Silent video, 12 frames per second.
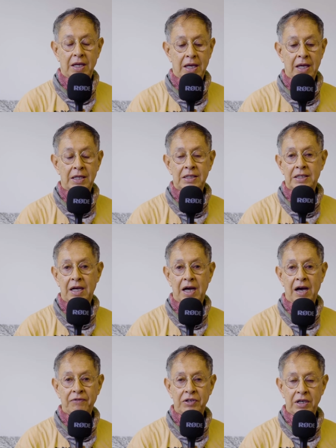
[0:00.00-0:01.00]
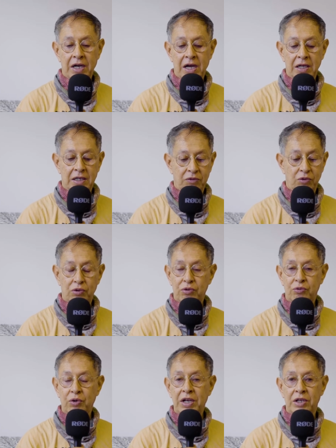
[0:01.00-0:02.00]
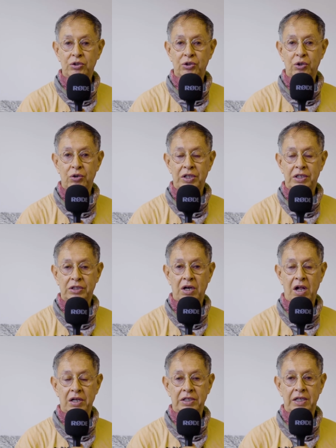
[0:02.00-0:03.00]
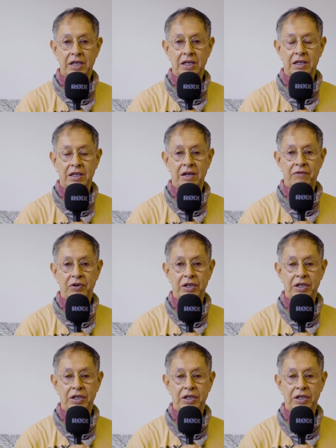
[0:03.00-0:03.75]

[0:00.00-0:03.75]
And after I really enjoyed this holiday every